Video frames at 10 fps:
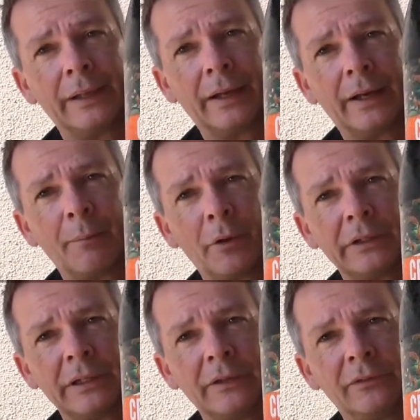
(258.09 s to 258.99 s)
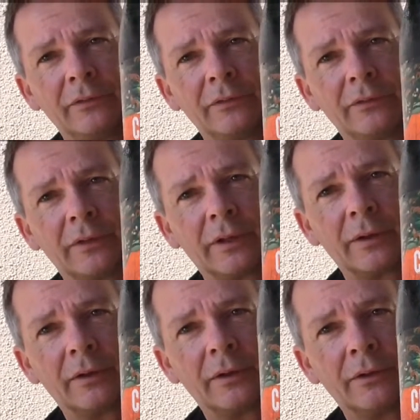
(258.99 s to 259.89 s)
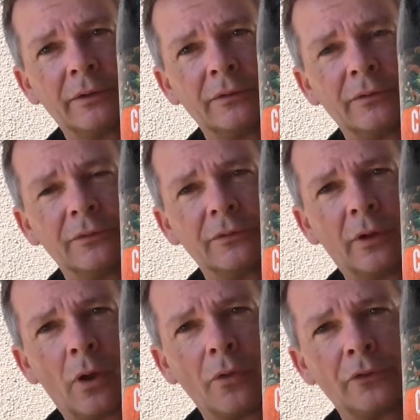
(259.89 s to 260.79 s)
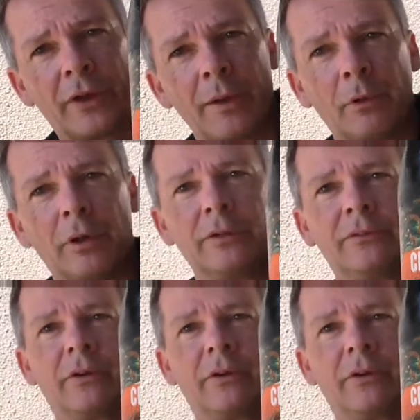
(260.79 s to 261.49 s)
I guess this is along the same line,